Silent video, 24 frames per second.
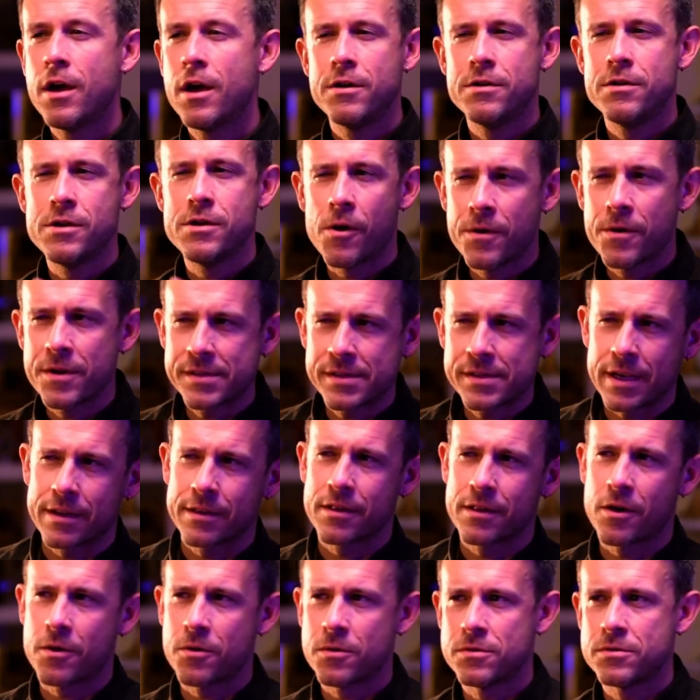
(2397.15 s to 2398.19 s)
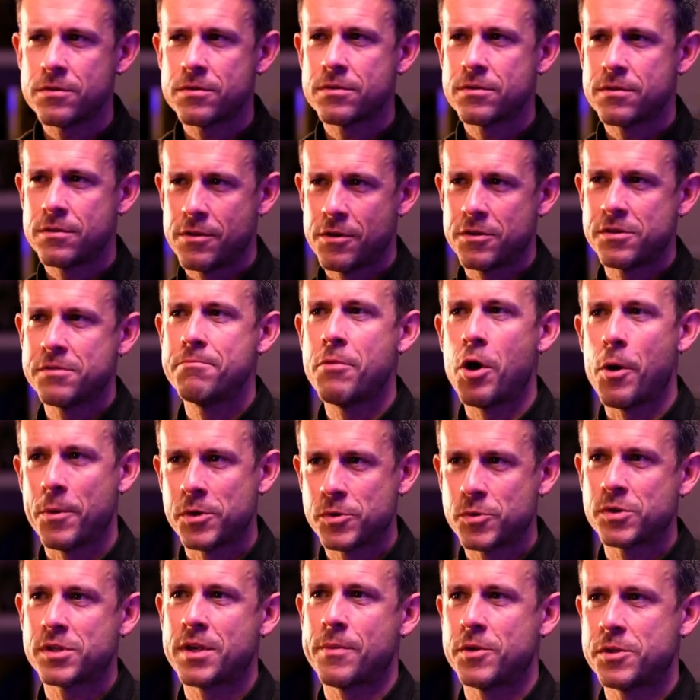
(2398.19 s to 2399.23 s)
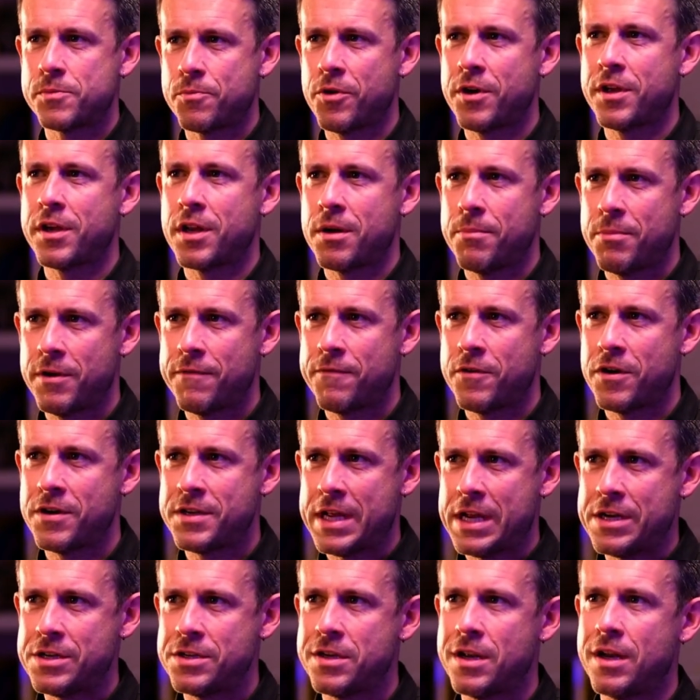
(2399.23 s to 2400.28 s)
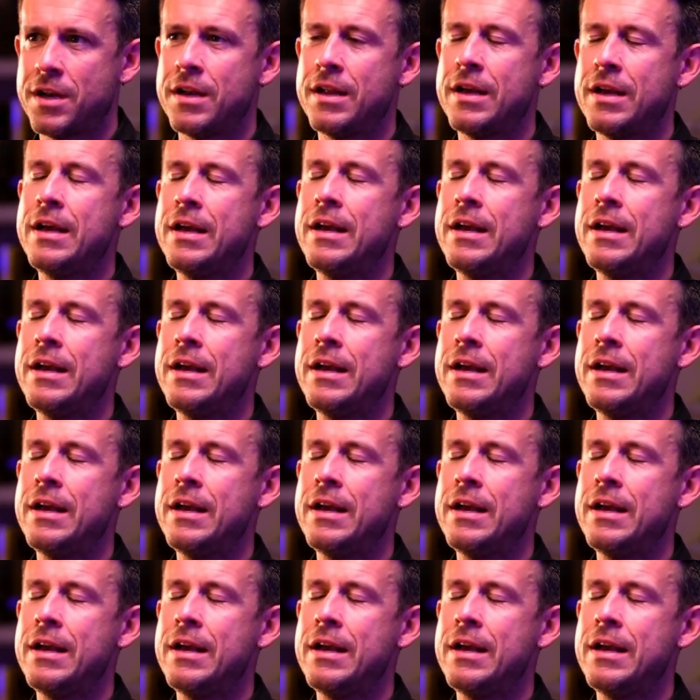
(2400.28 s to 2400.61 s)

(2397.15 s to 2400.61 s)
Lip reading: noticing those moments where someone's putting in a bit for your attention,